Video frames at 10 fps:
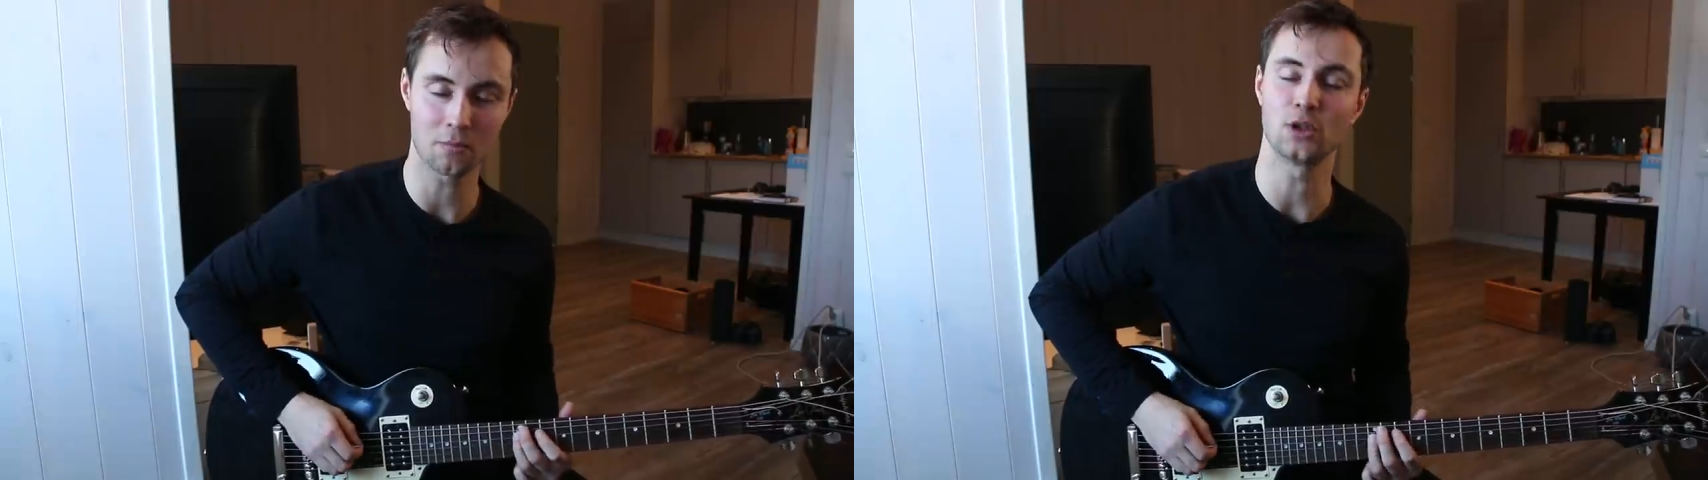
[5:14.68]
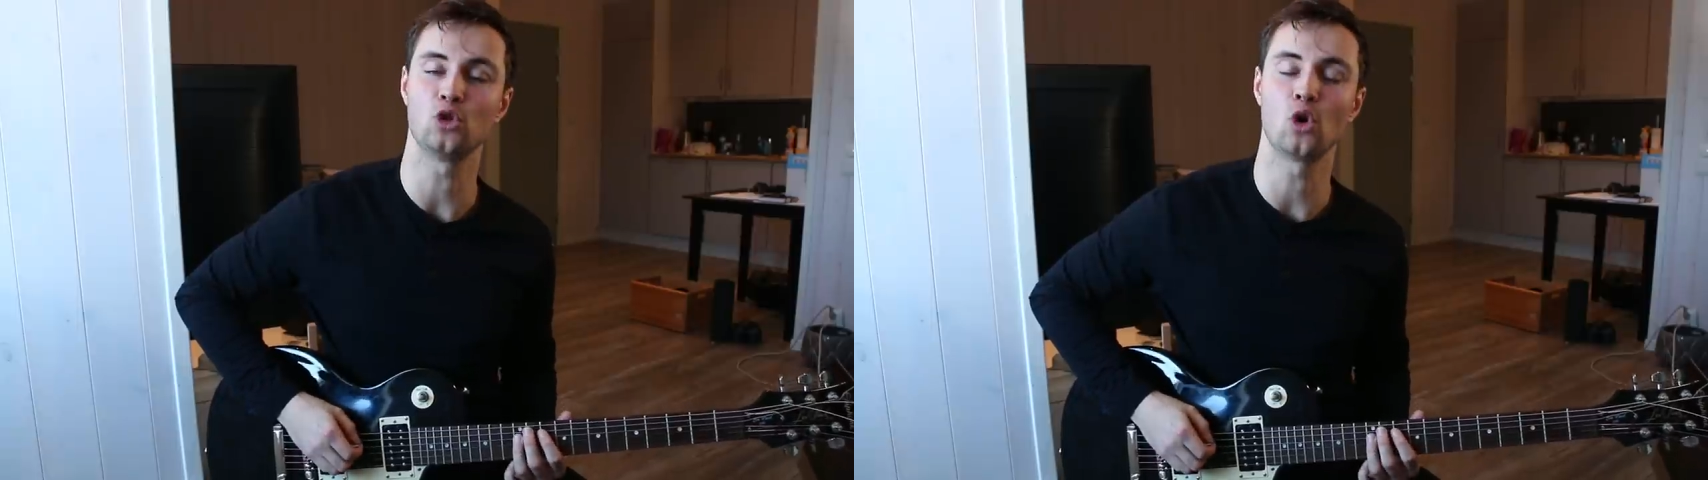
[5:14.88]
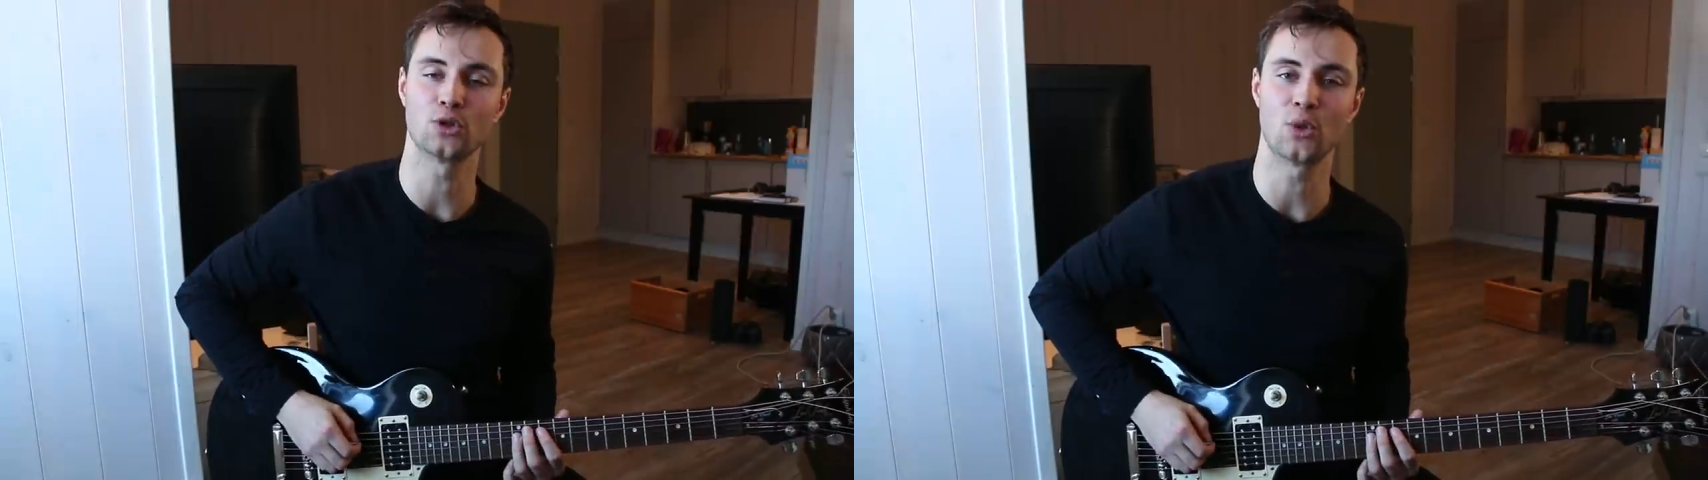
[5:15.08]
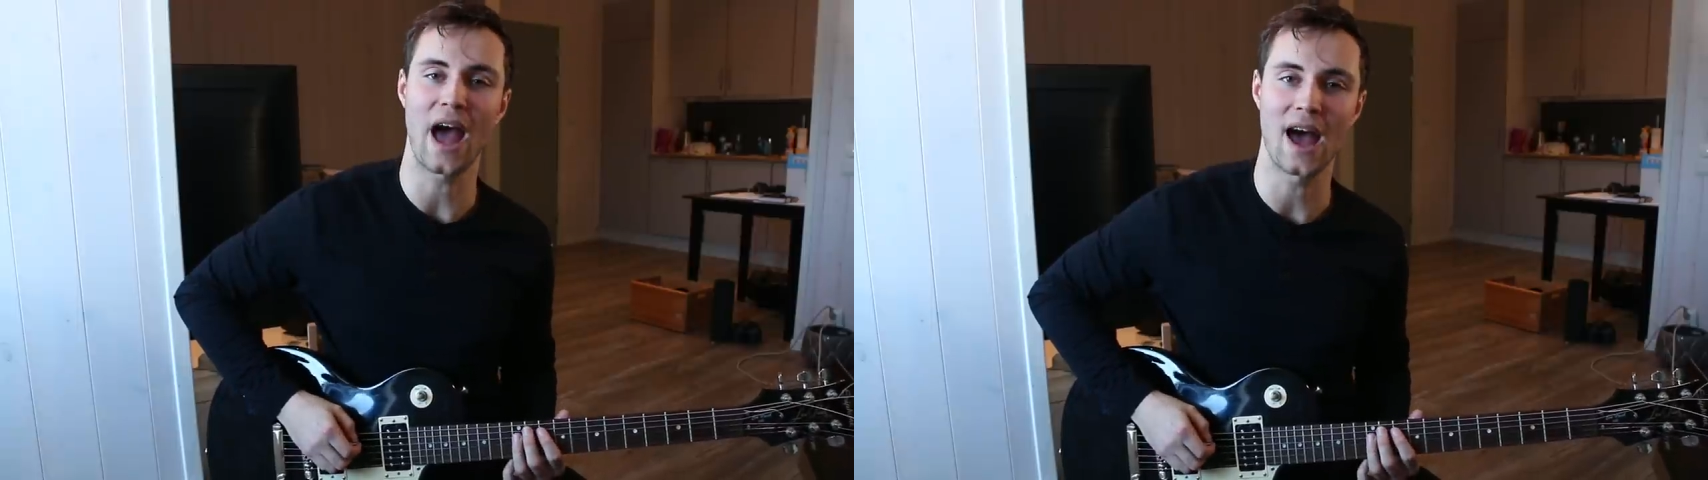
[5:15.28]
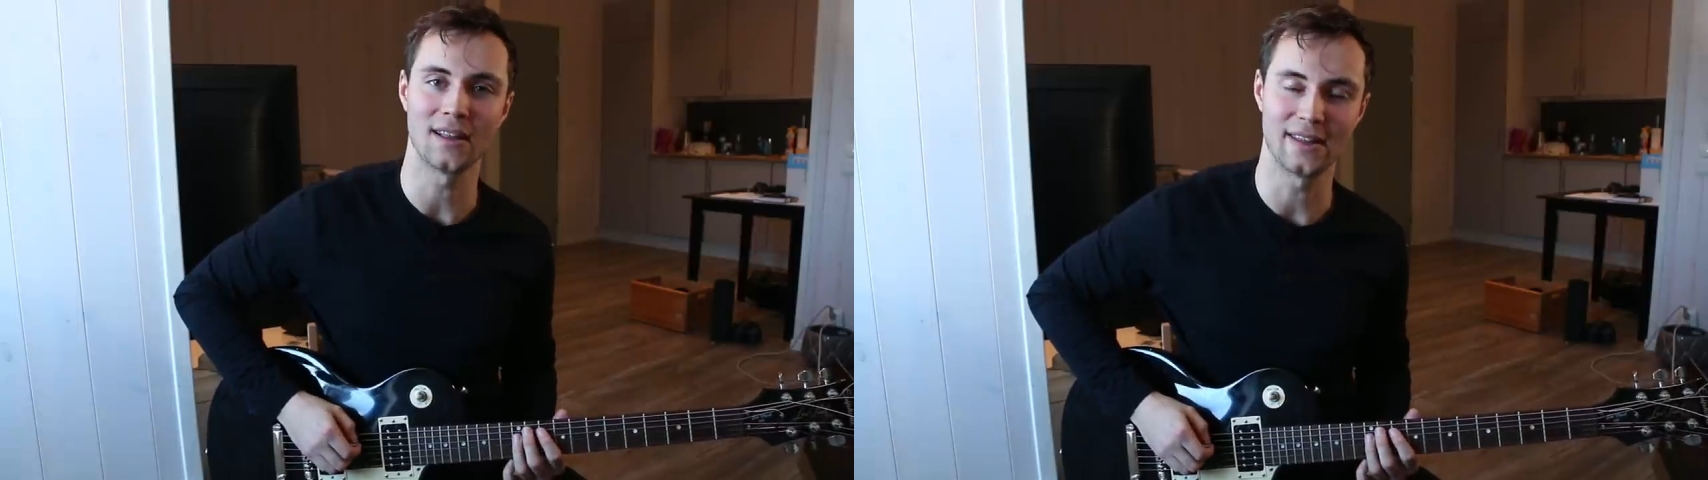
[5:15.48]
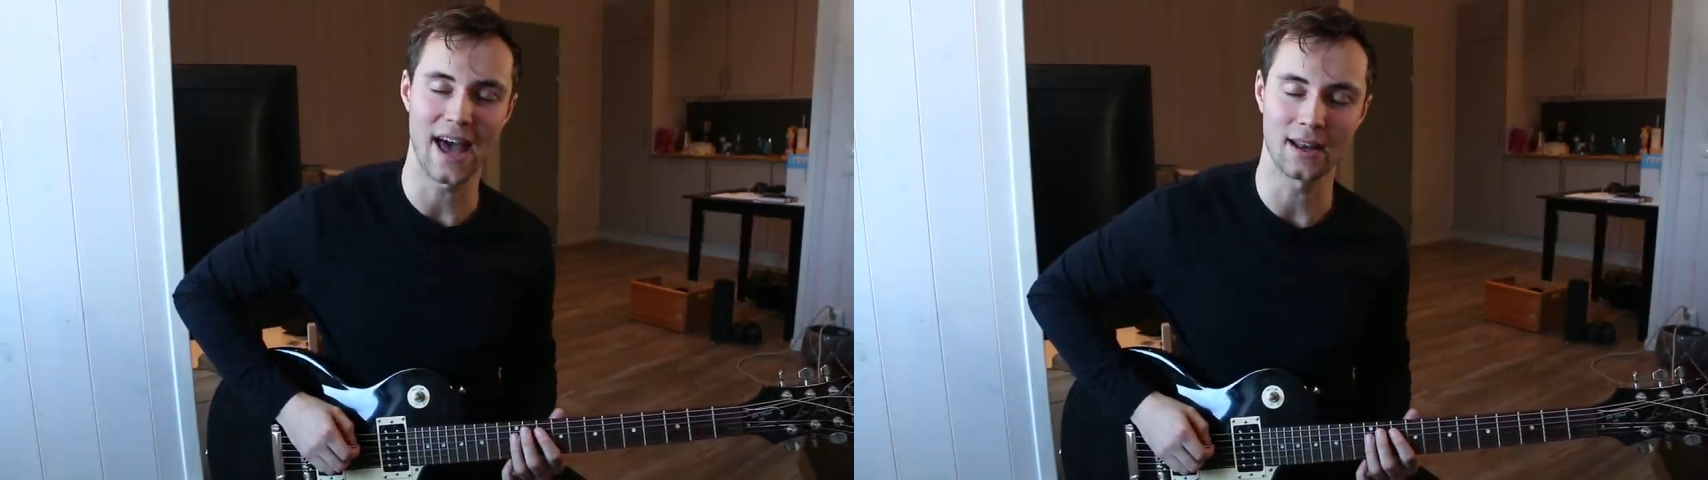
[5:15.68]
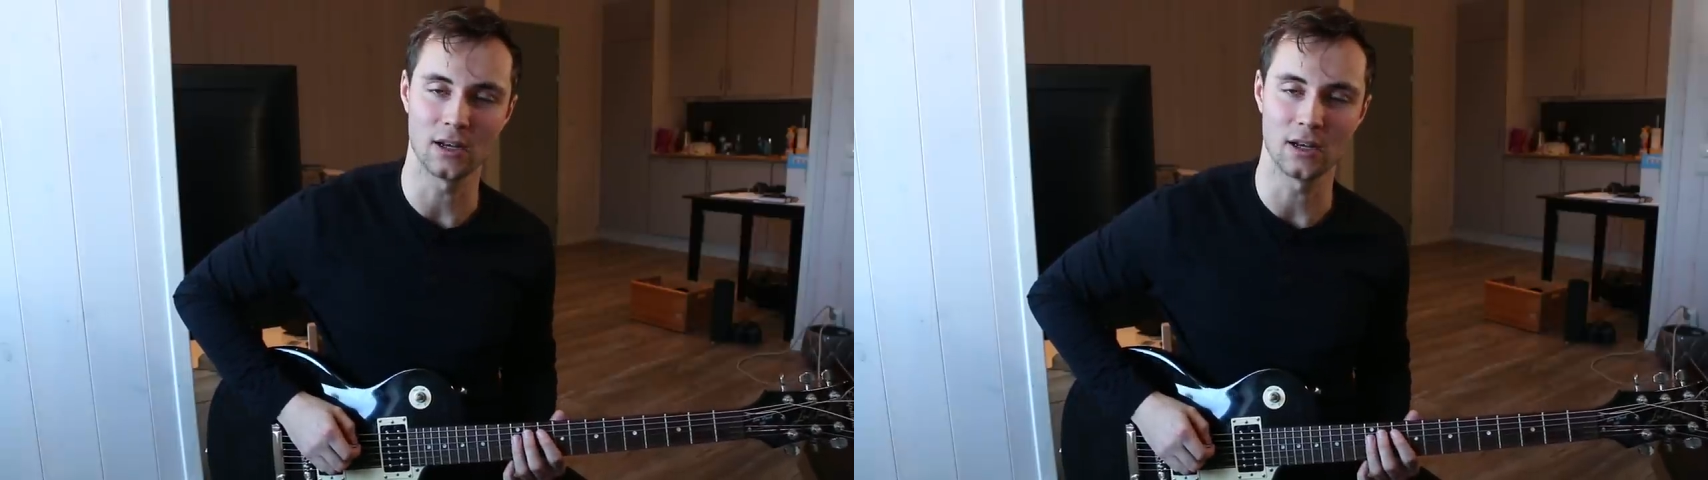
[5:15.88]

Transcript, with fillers: But you also add that